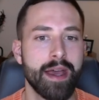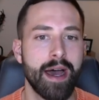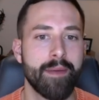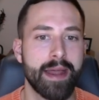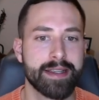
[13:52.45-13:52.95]

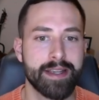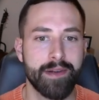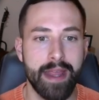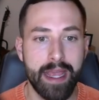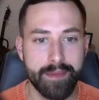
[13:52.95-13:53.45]
um, that I sell
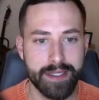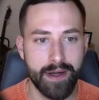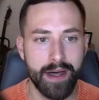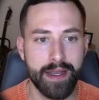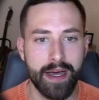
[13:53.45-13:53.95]
on
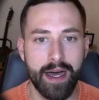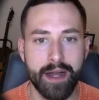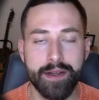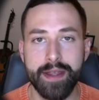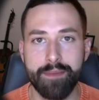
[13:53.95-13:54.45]
Amazon uh,
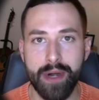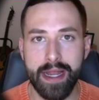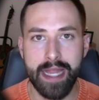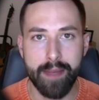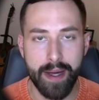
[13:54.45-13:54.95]
under the brand
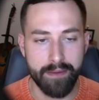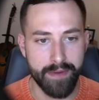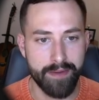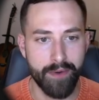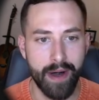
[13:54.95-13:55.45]
name of
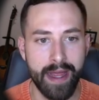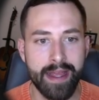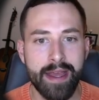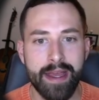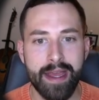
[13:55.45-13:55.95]
Vivere
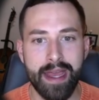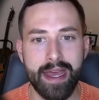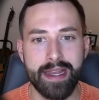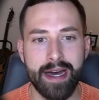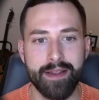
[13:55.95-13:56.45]

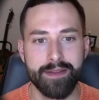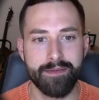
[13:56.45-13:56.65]
and uh,